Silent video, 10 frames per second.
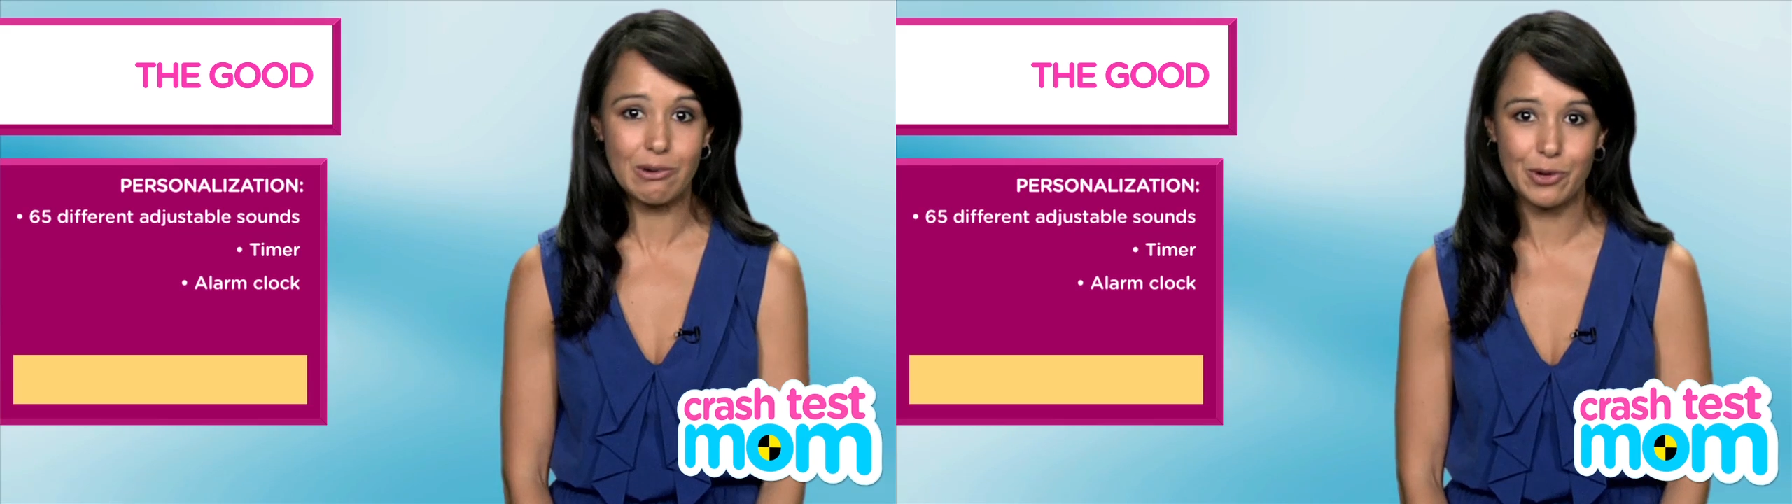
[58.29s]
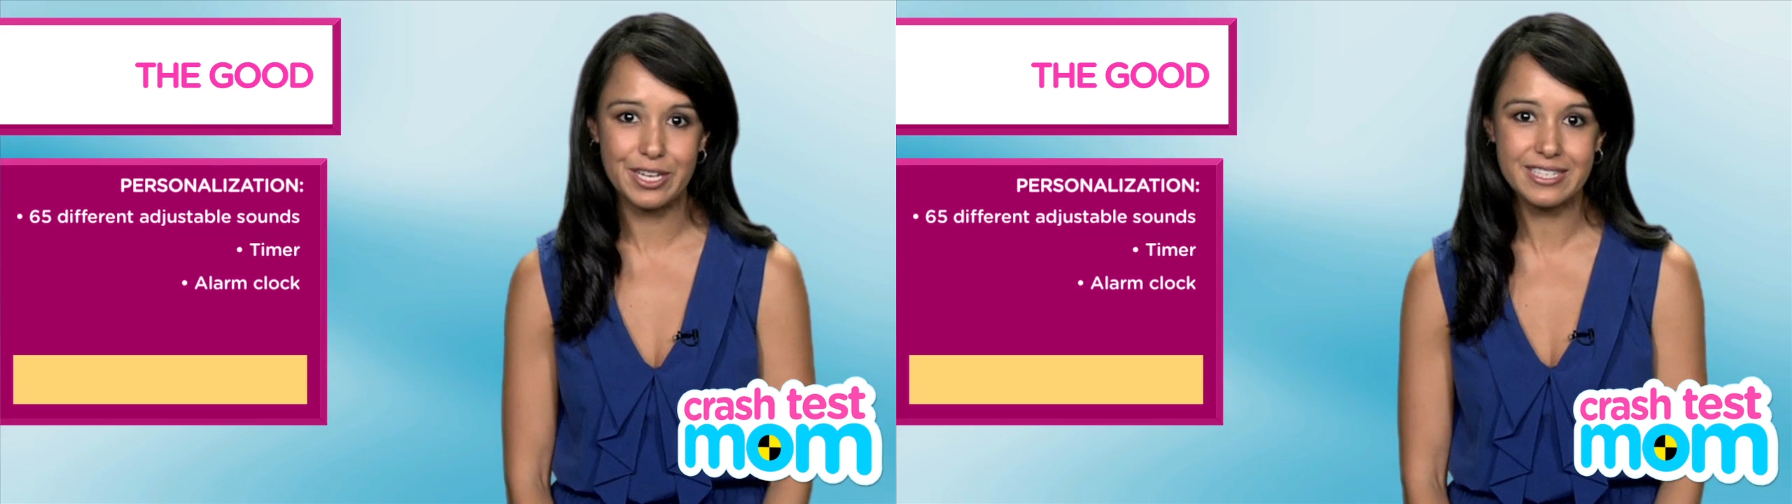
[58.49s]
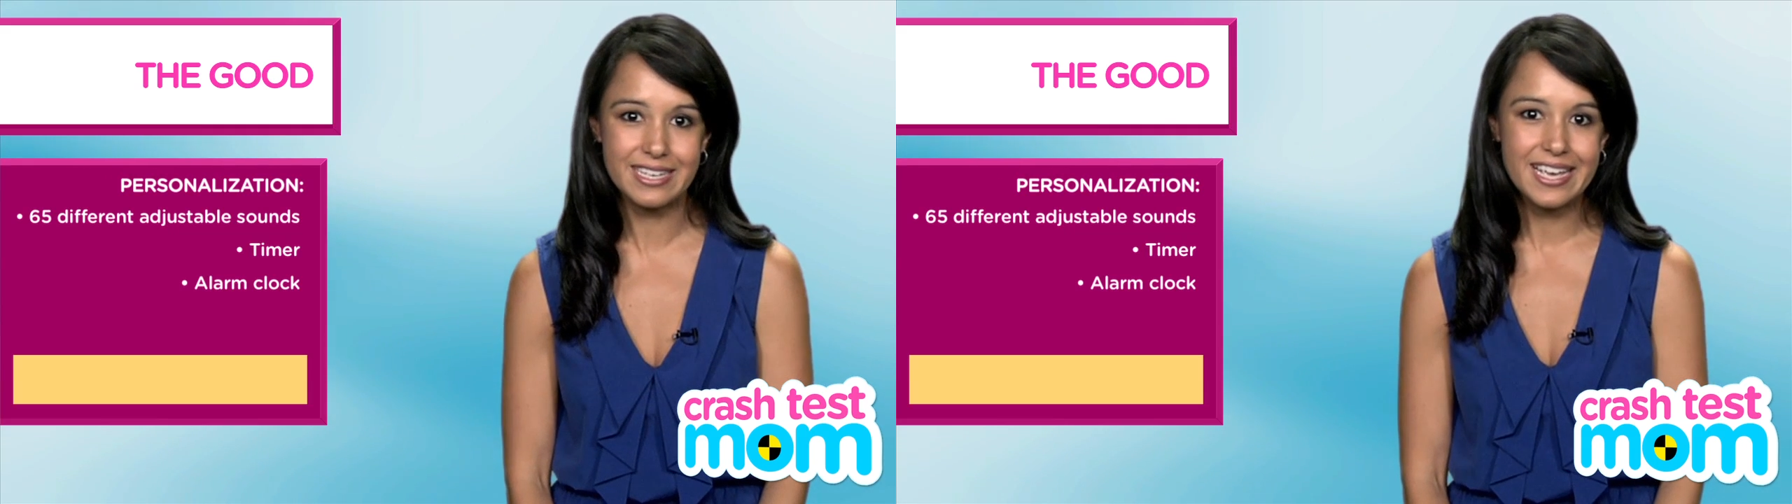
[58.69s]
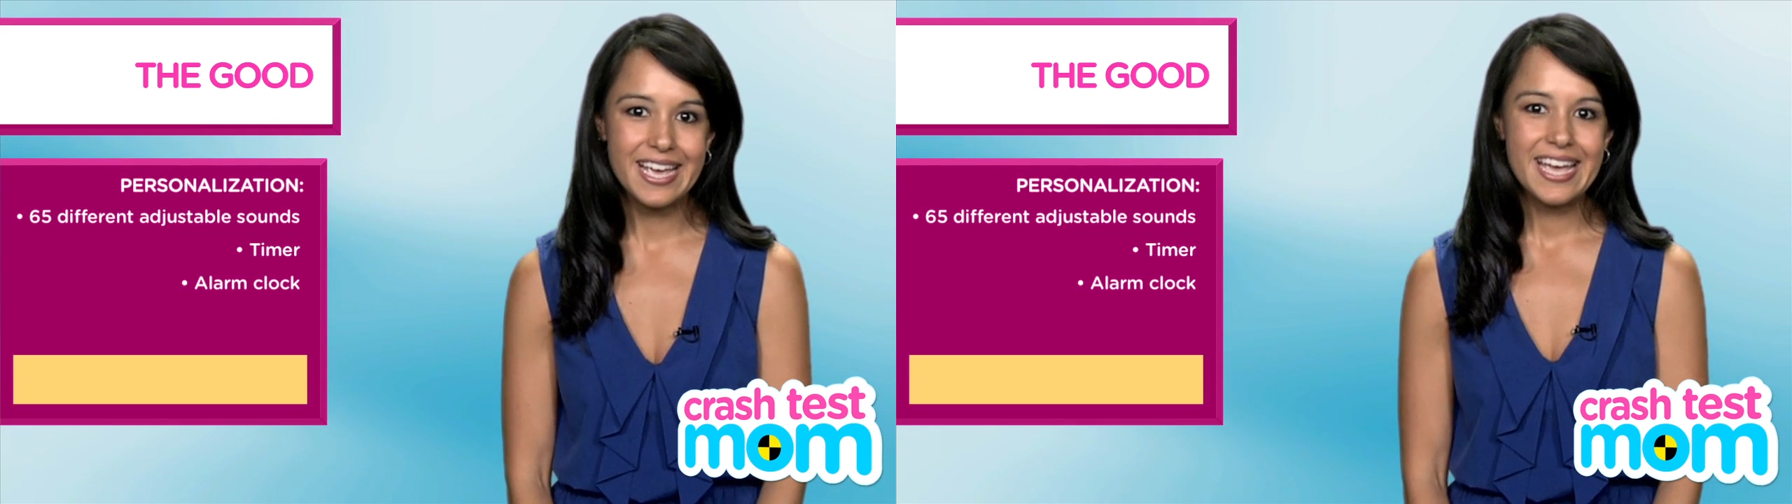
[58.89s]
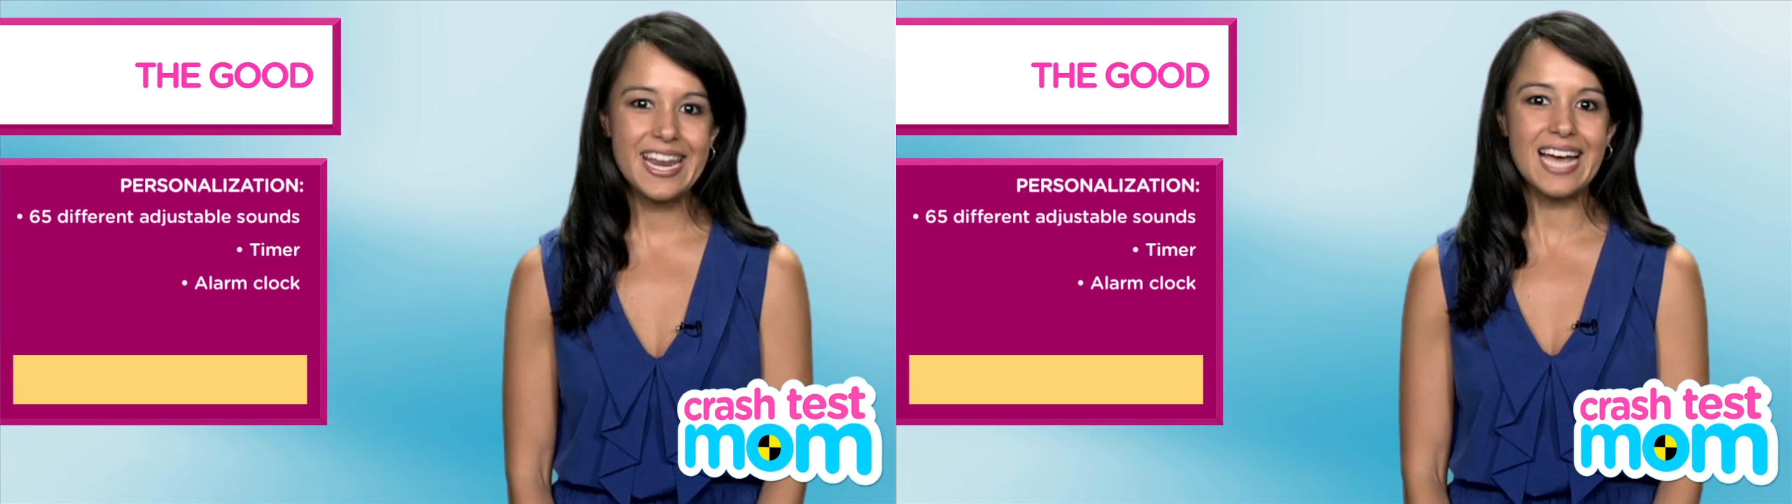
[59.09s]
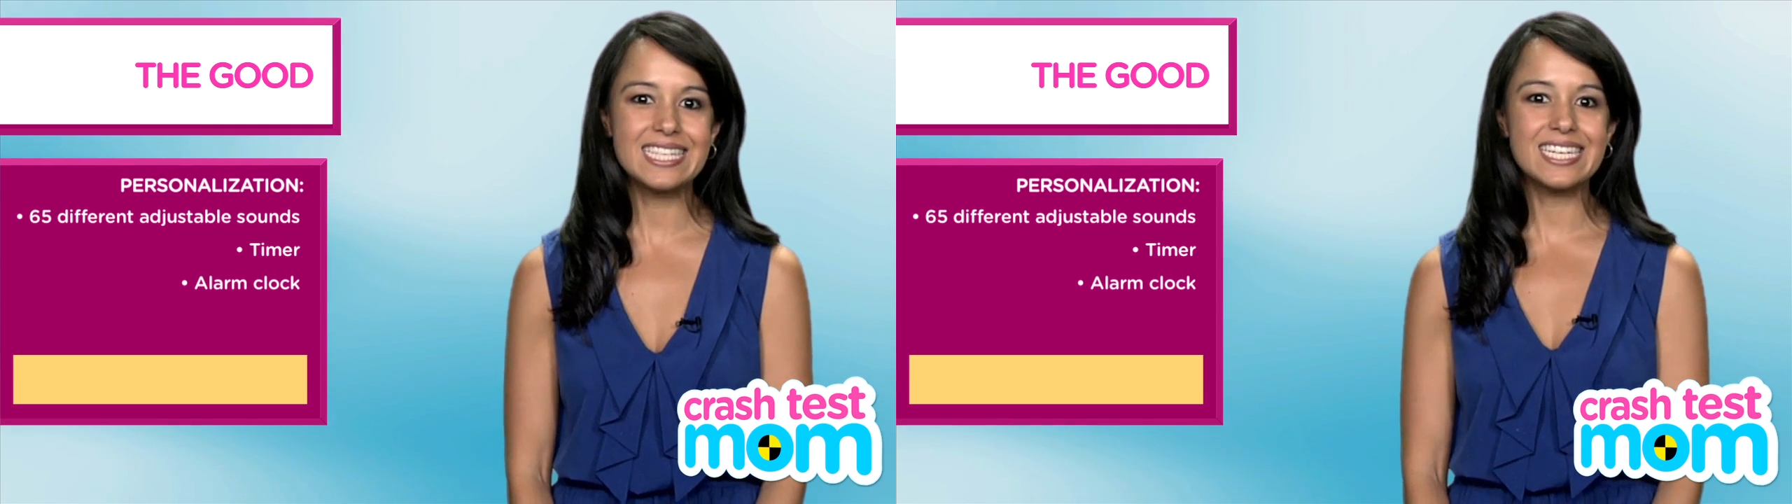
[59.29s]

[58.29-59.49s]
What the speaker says: noise. It has